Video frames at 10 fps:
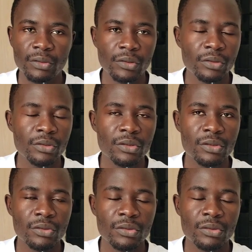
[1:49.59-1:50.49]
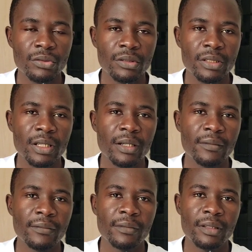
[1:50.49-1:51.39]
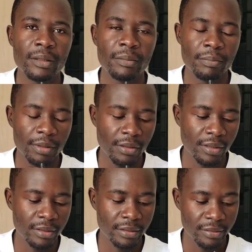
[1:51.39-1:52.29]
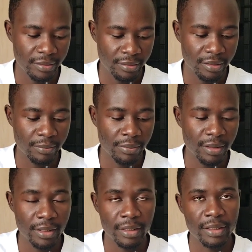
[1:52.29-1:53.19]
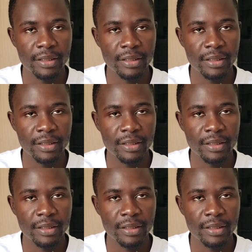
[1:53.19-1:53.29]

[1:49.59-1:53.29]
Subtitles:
all those consoles have the power supply.